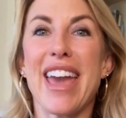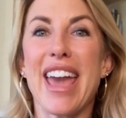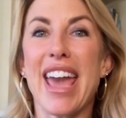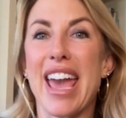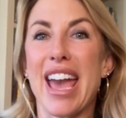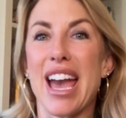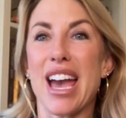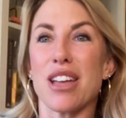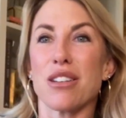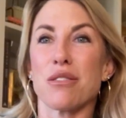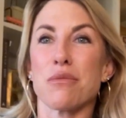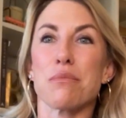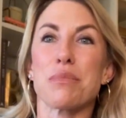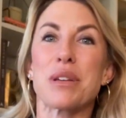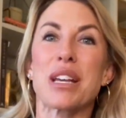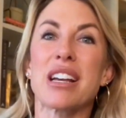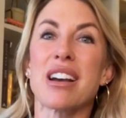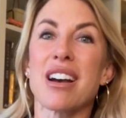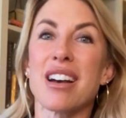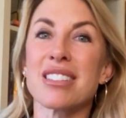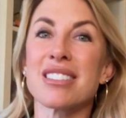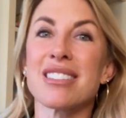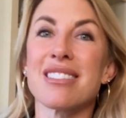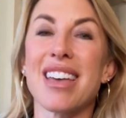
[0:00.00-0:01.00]
And
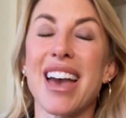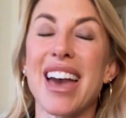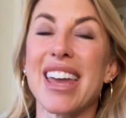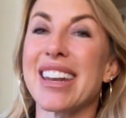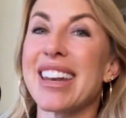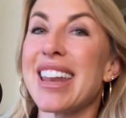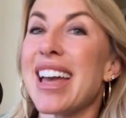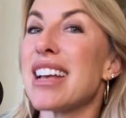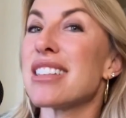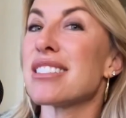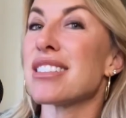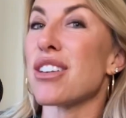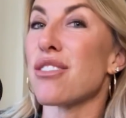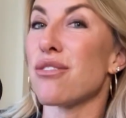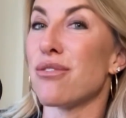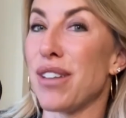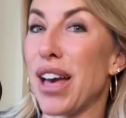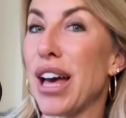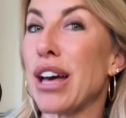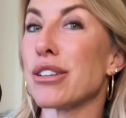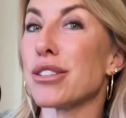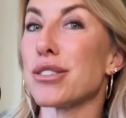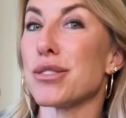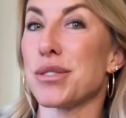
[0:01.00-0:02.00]
because of that, it has a
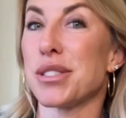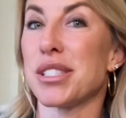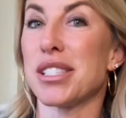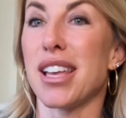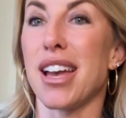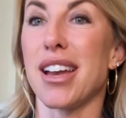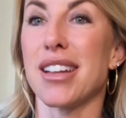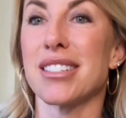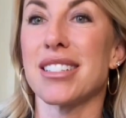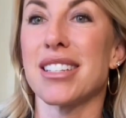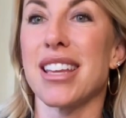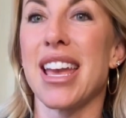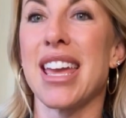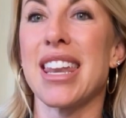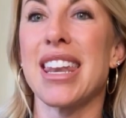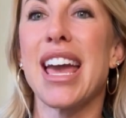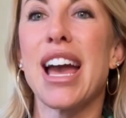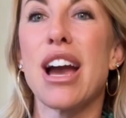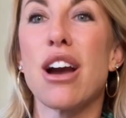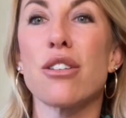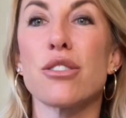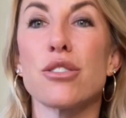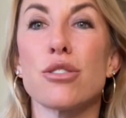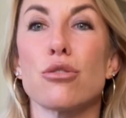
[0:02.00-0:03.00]
value set. And
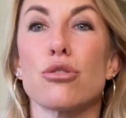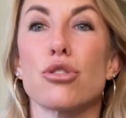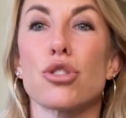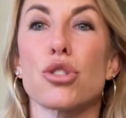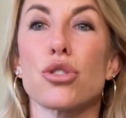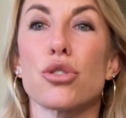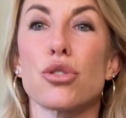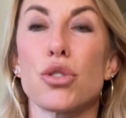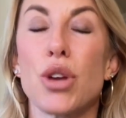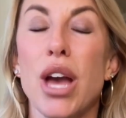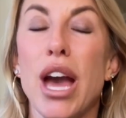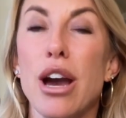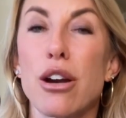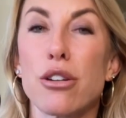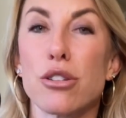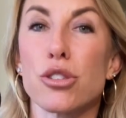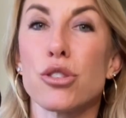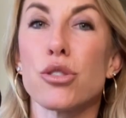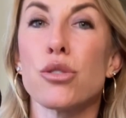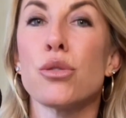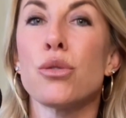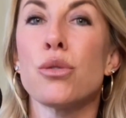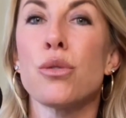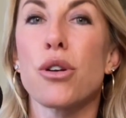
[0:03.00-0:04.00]
how
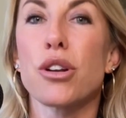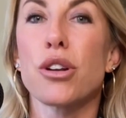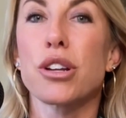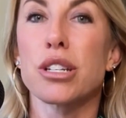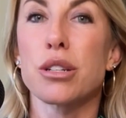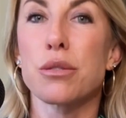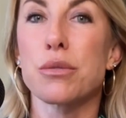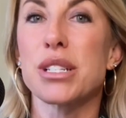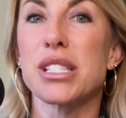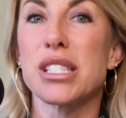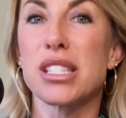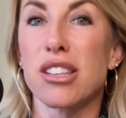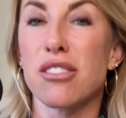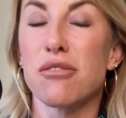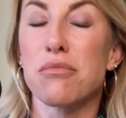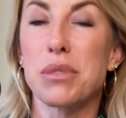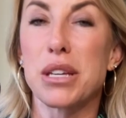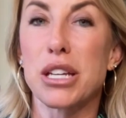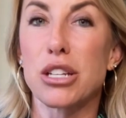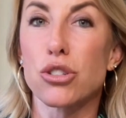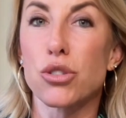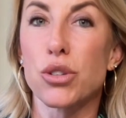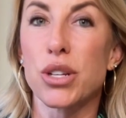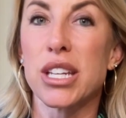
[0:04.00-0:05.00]
you are going to receive
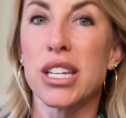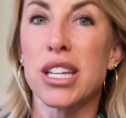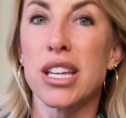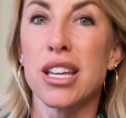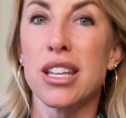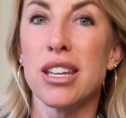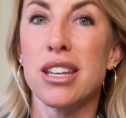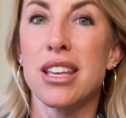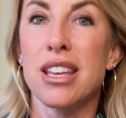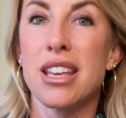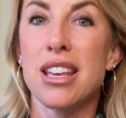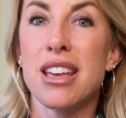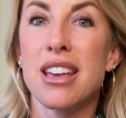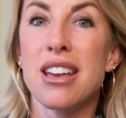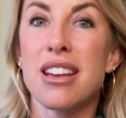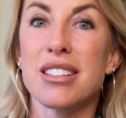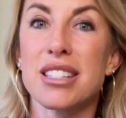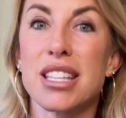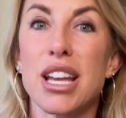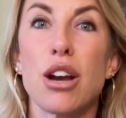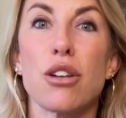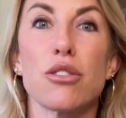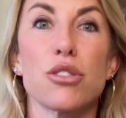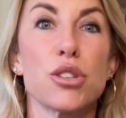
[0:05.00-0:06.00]
being treated
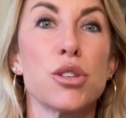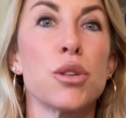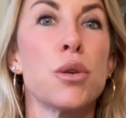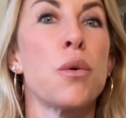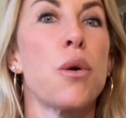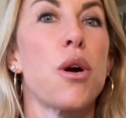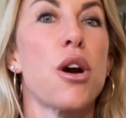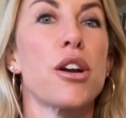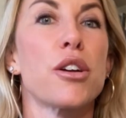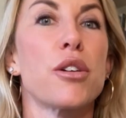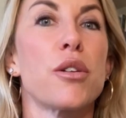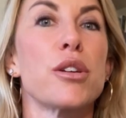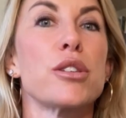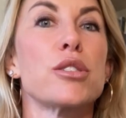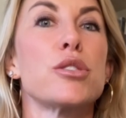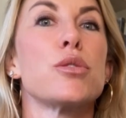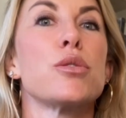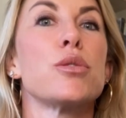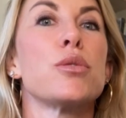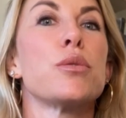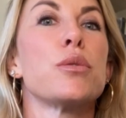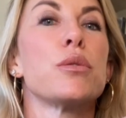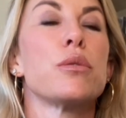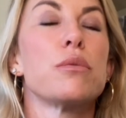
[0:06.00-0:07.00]
is how you are going
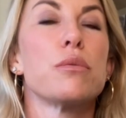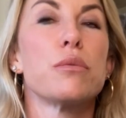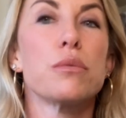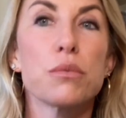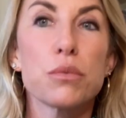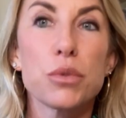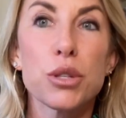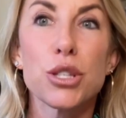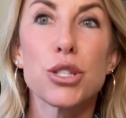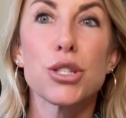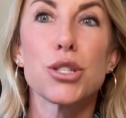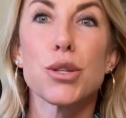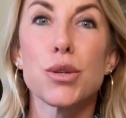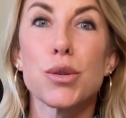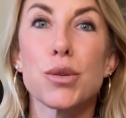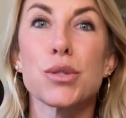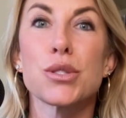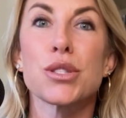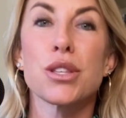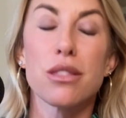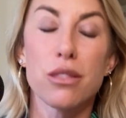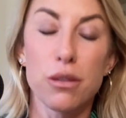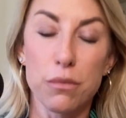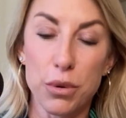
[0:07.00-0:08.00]
to
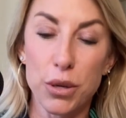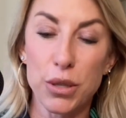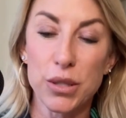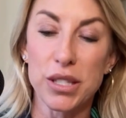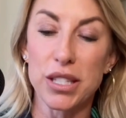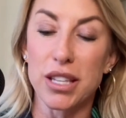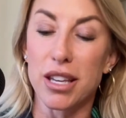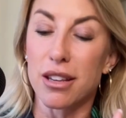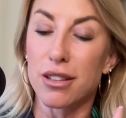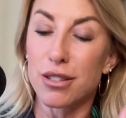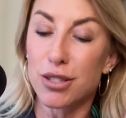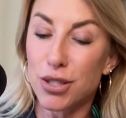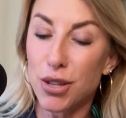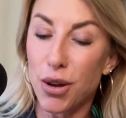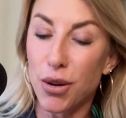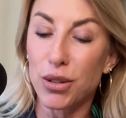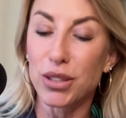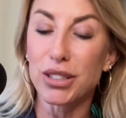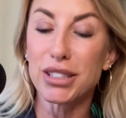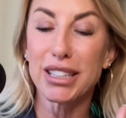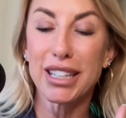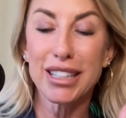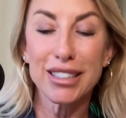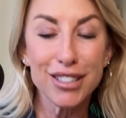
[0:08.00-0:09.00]
use the pussy.
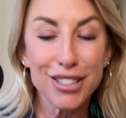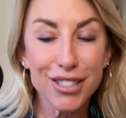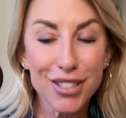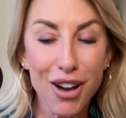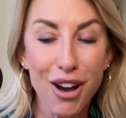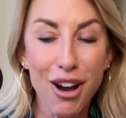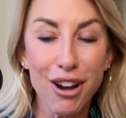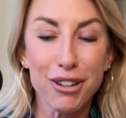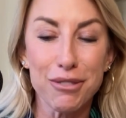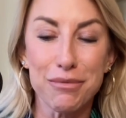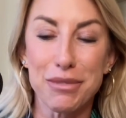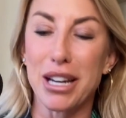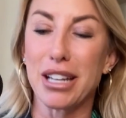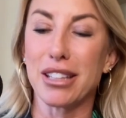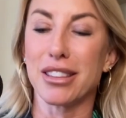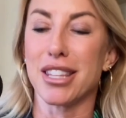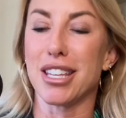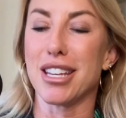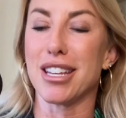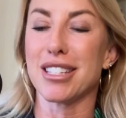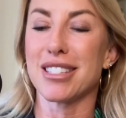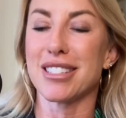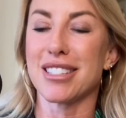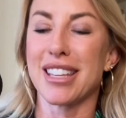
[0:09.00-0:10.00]
So let's talk about
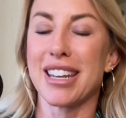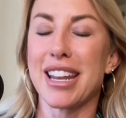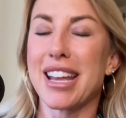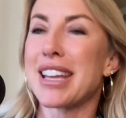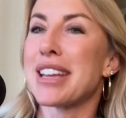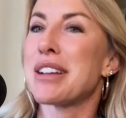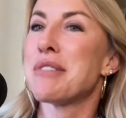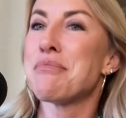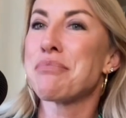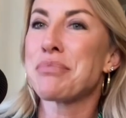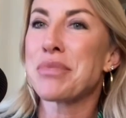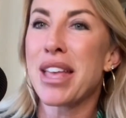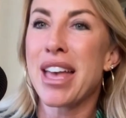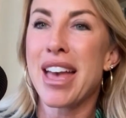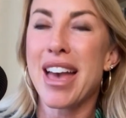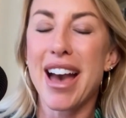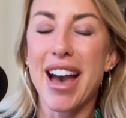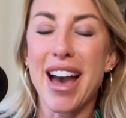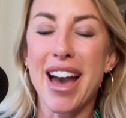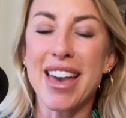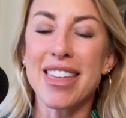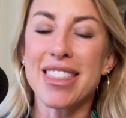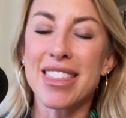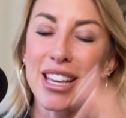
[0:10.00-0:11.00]
this. And
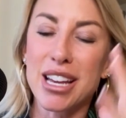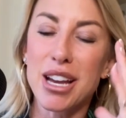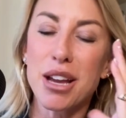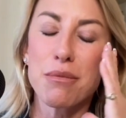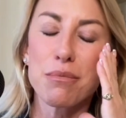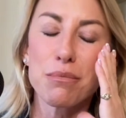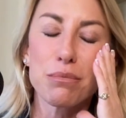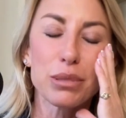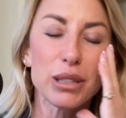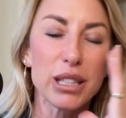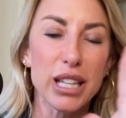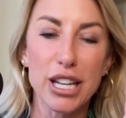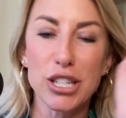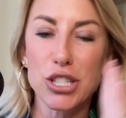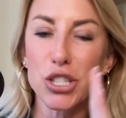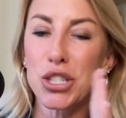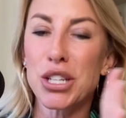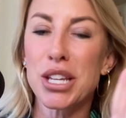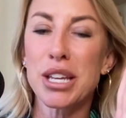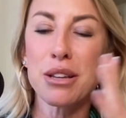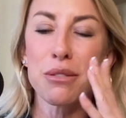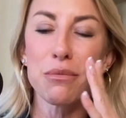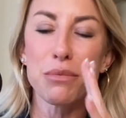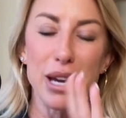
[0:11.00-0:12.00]
I think I'm
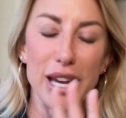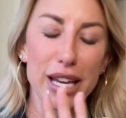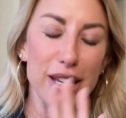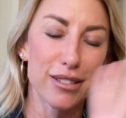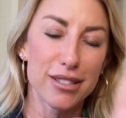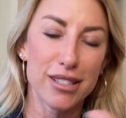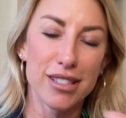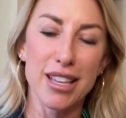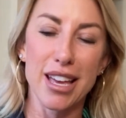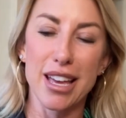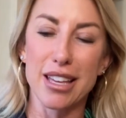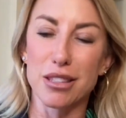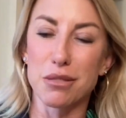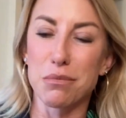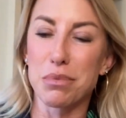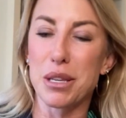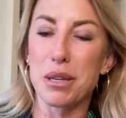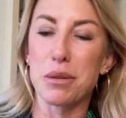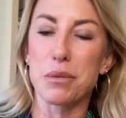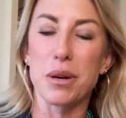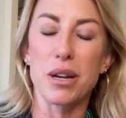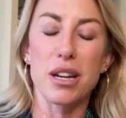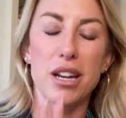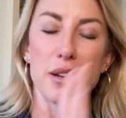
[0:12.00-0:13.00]
blushing by saying the
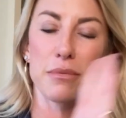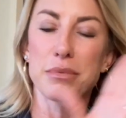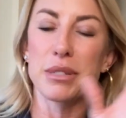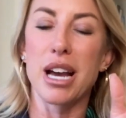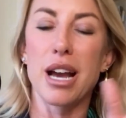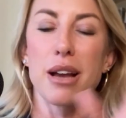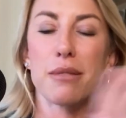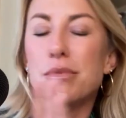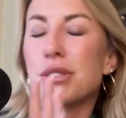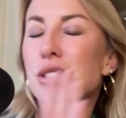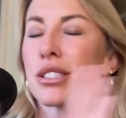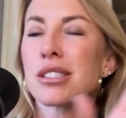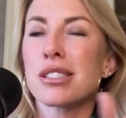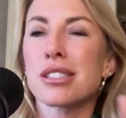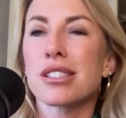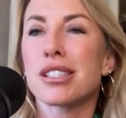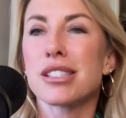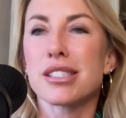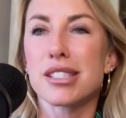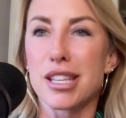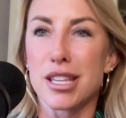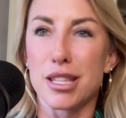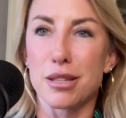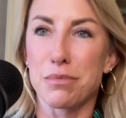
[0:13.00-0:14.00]
P word. I'm just
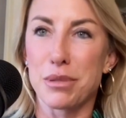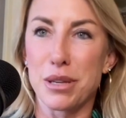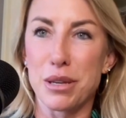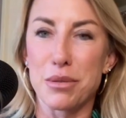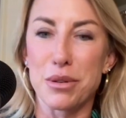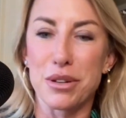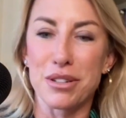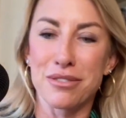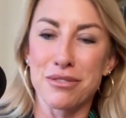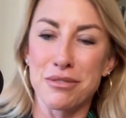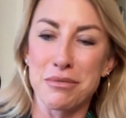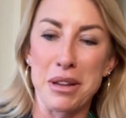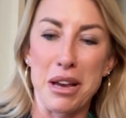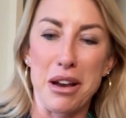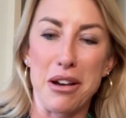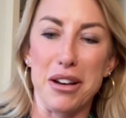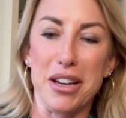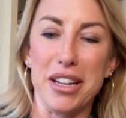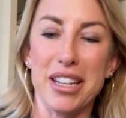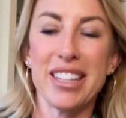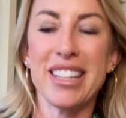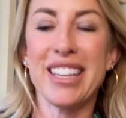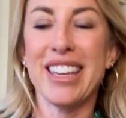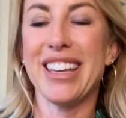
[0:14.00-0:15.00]
going to say the P word from now
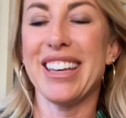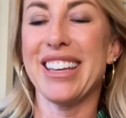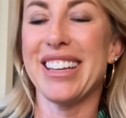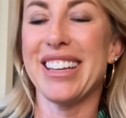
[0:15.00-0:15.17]
on.